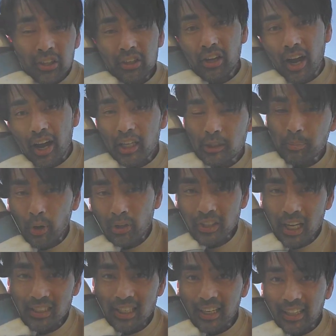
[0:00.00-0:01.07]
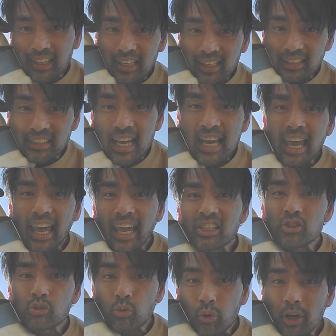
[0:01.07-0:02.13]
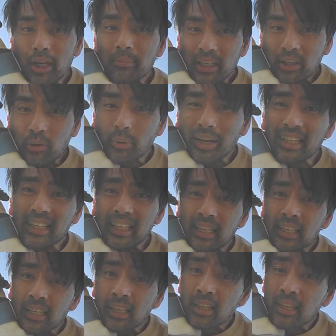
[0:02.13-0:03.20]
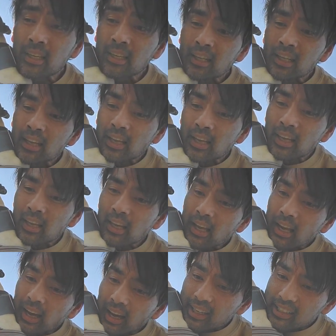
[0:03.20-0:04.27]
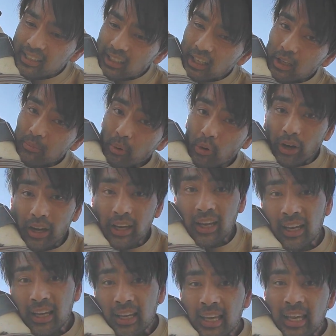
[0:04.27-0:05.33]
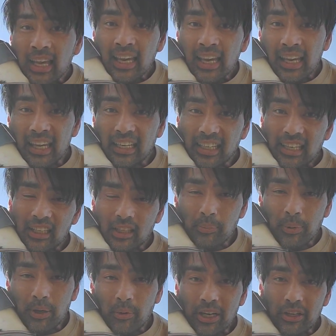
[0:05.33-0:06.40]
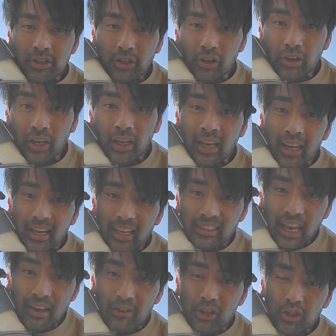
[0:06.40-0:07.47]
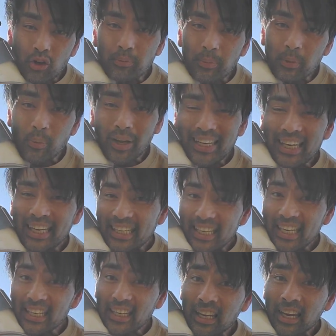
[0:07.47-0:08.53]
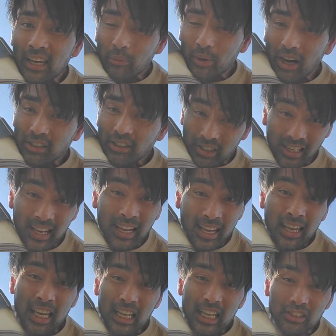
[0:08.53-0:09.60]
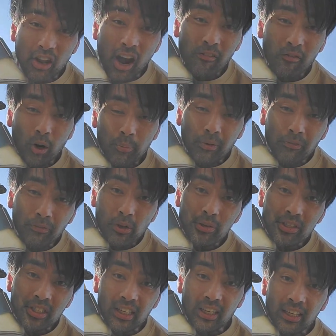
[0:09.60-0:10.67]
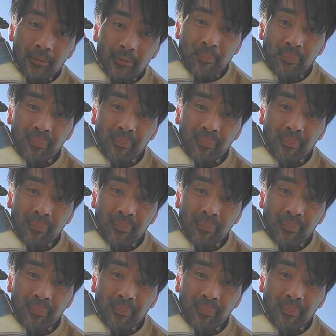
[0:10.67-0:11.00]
Your dog is processing things extremely quickly. Hi, silly boy. He needed to be reassured. And as David showed me what he needed in regards to his nonverbal fluency,